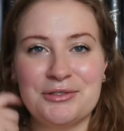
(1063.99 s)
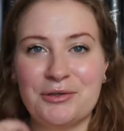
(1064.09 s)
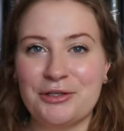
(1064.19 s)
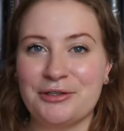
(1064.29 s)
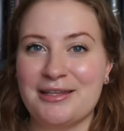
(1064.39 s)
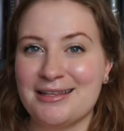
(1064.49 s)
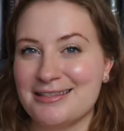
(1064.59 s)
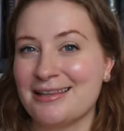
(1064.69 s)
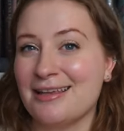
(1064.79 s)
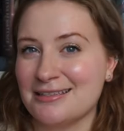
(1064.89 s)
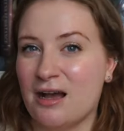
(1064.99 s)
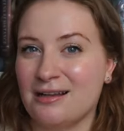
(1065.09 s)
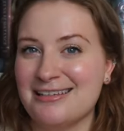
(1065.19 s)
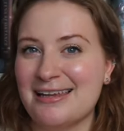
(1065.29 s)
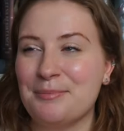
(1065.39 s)
So clearly that's like less
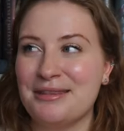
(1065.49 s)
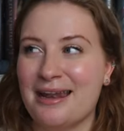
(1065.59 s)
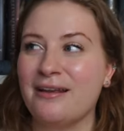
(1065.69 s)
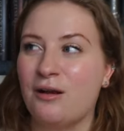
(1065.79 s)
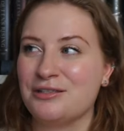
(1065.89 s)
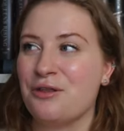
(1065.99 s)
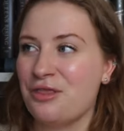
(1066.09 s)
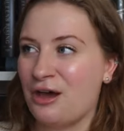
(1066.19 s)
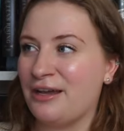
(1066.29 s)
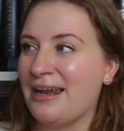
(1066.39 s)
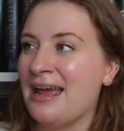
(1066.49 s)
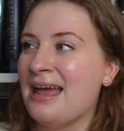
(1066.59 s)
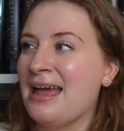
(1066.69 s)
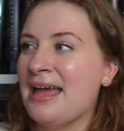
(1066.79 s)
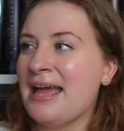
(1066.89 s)
content. But then I also thought,
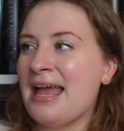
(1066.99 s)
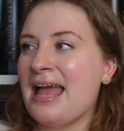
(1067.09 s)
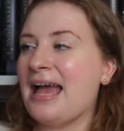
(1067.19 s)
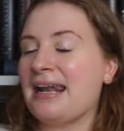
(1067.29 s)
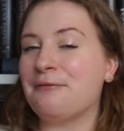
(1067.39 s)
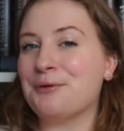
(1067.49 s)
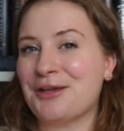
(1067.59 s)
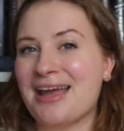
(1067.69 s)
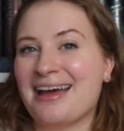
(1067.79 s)
and I've really